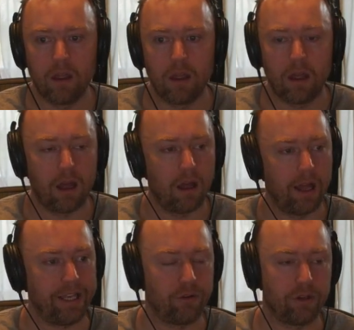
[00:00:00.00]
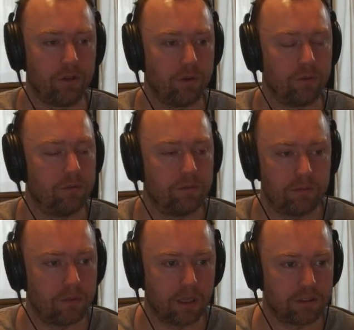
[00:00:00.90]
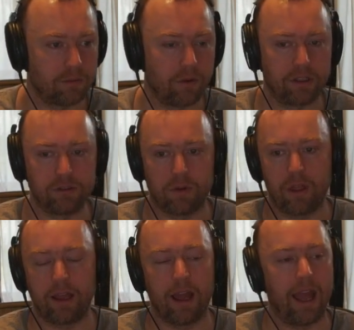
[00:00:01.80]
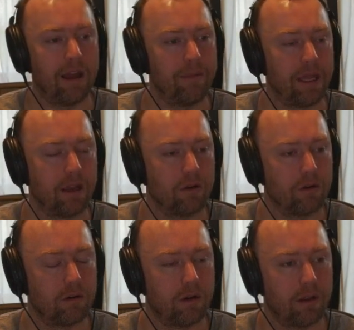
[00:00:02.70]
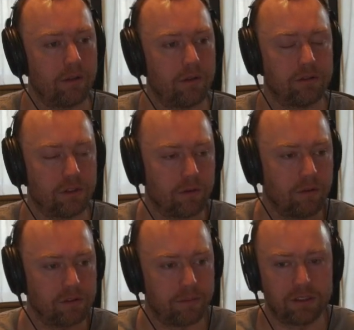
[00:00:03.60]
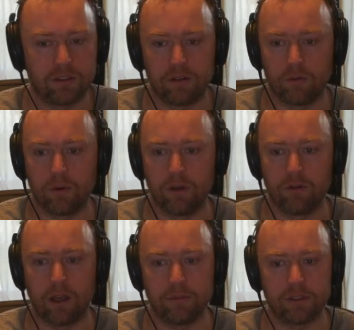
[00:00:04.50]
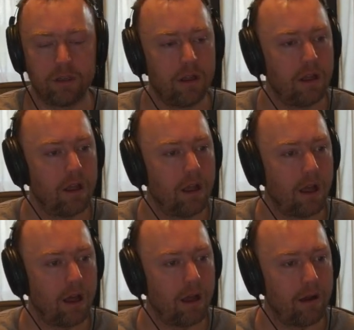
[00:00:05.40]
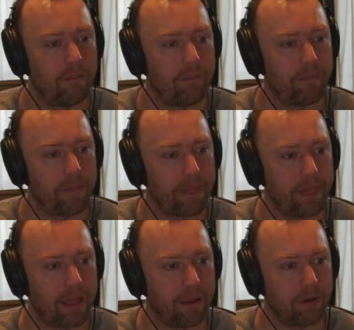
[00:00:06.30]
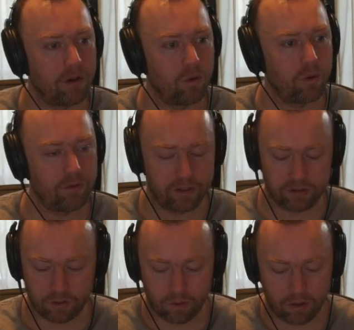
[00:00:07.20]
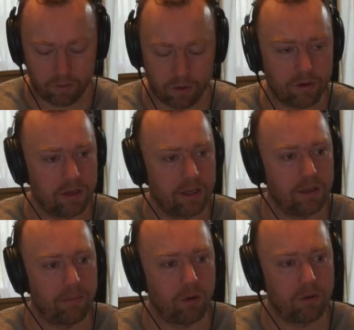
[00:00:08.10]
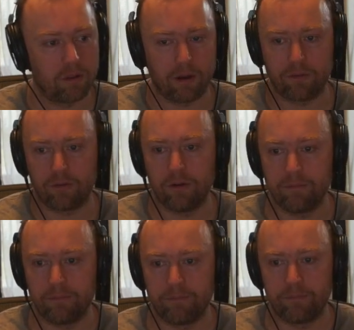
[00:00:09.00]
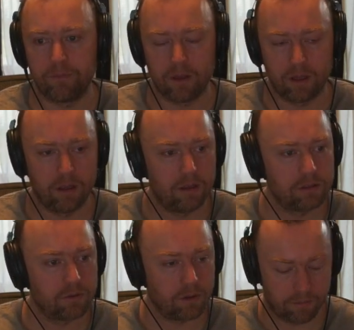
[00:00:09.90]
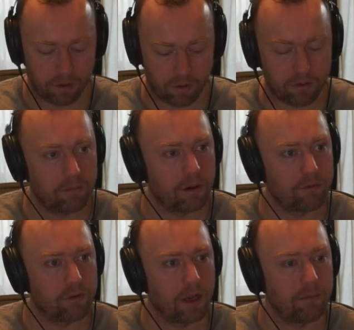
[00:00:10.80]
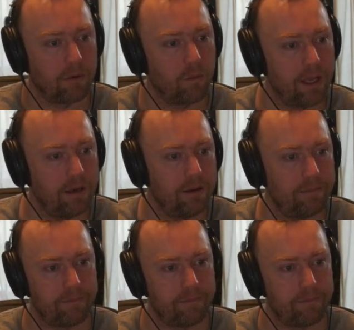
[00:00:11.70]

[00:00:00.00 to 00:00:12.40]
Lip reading: And you could do similar things with like a hamming, or there's a bunch of different window types. But in order for this to work, we're going to need to poke the buffer. So we're going to poke the buffer named win.